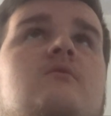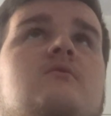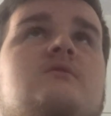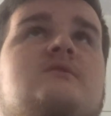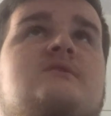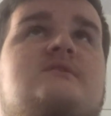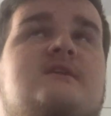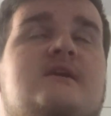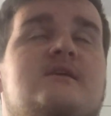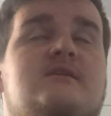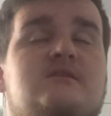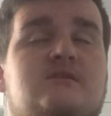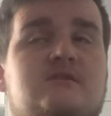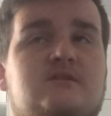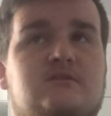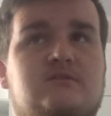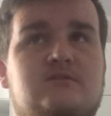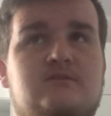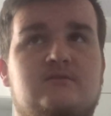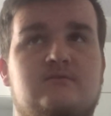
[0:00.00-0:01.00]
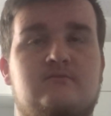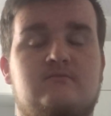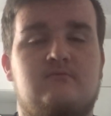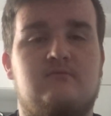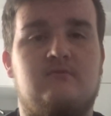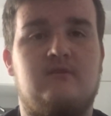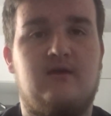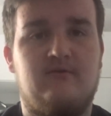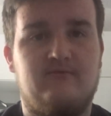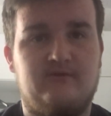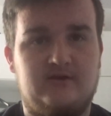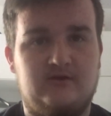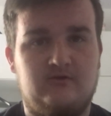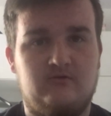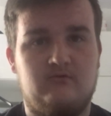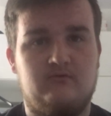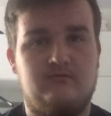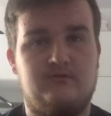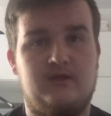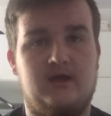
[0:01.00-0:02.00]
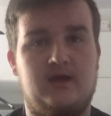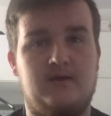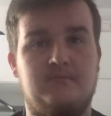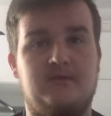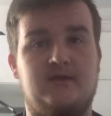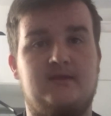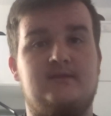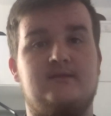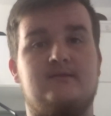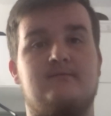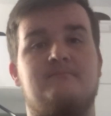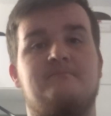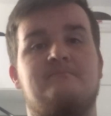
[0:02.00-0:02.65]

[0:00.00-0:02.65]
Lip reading: since that video that I made,